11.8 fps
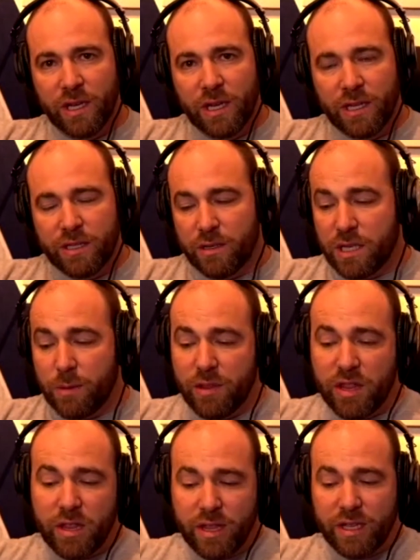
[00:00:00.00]
So some
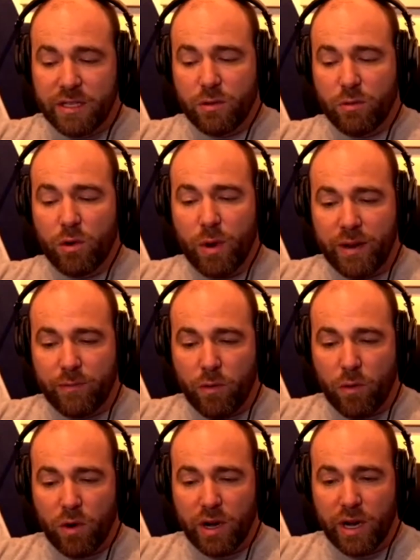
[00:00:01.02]
of the things that we're waiting
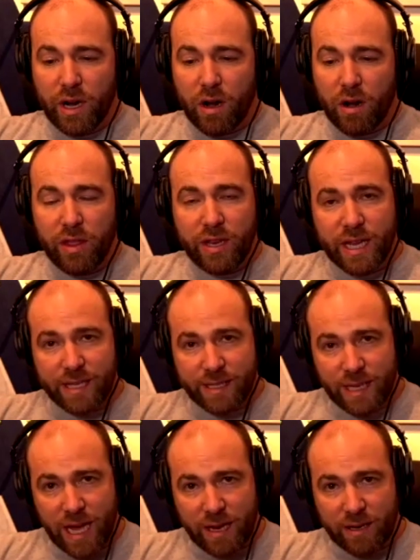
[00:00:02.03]
for are the
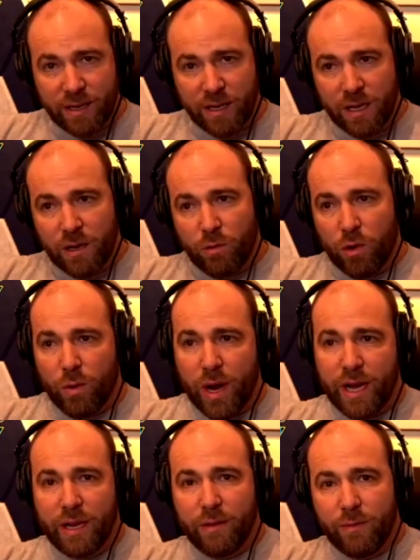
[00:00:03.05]
test net. We're
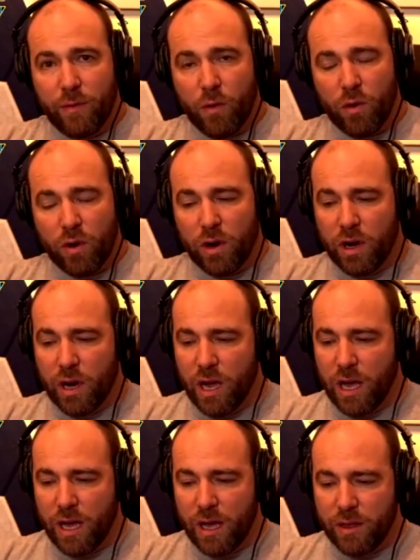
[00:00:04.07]
waiting for
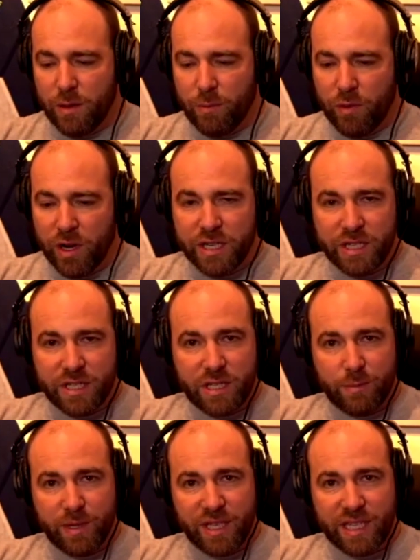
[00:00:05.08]
the bridges
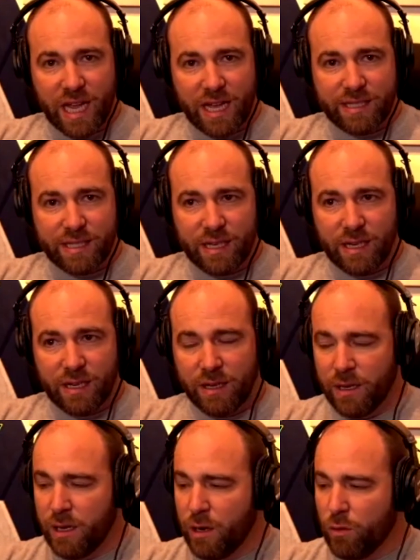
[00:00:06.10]
to be tested.
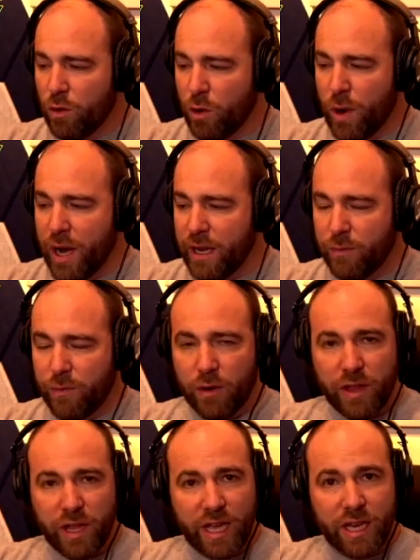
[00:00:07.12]
We're waiting for
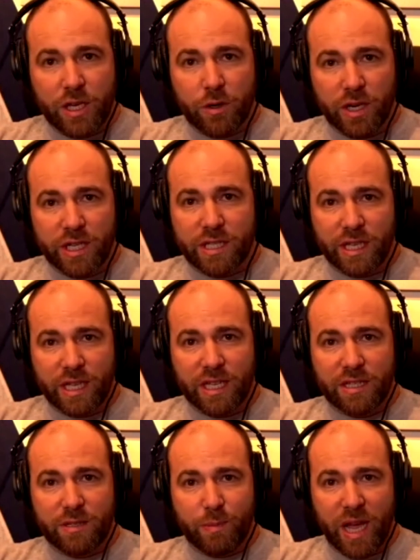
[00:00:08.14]
the interest that
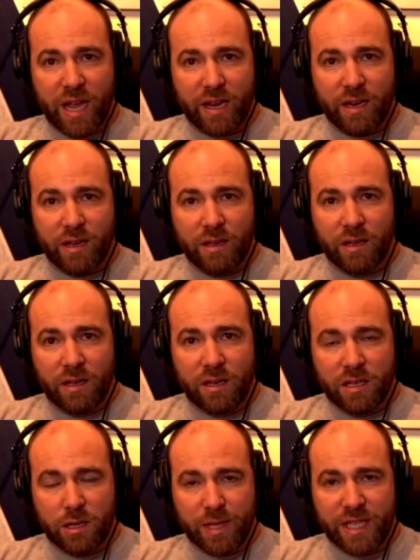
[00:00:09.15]
gets paid
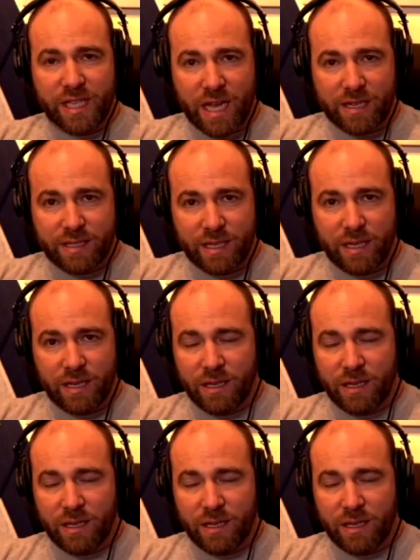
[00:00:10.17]
to be tested.